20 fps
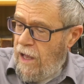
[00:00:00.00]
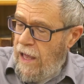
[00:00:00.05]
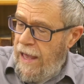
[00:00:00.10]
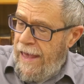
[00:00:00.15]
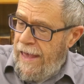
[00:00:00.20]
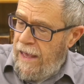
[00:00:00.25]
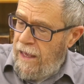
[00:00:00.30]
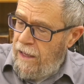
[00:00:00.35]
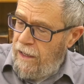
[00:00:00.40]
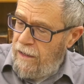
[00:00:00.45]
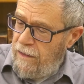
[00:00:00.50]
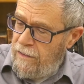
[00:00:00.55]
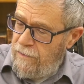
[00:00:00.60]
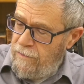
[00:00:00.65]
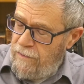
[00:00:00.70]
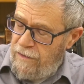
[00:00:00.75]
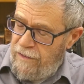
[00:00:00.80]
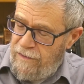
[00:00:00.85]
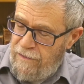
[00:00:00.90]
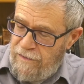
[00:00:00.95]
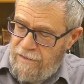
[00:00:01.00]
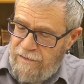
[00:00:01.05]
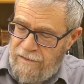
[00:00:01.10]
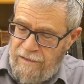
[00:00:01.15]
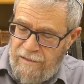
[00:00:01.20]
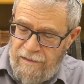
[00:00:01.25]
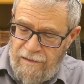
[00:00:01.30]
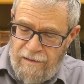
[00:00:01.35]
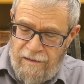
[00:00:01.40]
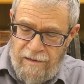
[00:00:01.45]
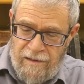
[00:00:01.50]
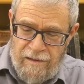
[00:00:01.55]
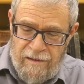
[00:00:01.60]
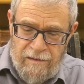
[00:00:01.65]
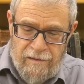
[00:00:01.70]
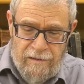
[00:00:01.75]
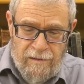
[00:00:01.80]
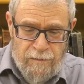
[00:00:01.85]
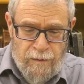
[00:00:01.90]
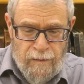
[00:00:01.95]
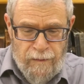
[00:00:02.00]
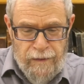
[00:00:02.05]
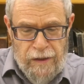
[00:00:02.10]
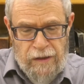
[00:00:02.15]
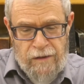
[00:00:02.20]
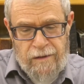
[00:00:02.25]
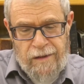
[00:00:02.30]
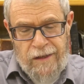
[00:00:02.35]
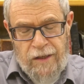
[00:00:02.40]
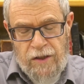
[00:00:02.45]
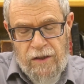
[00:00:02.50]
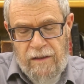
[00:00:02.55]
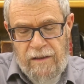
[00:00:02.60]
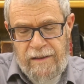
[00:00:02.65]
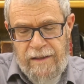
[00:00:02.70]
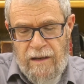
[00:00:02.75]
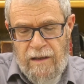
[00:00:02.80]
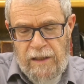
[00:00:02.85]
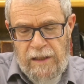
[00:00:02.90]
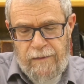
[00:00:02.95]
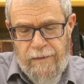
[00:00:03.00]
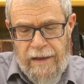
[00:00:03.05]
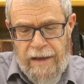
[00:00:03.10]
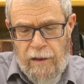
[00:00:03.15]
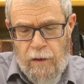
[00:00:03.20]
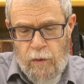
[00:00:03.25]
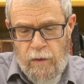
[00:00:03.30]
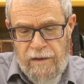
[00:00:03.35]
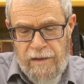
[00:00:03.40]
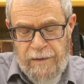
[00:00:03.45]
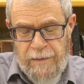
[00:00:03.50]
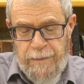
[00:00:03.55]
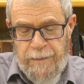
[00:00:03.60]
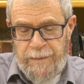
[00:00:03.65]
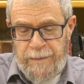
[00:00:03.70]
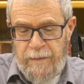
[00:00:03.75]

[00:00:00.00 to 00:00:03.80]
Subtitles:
And the revered teacher said as follows,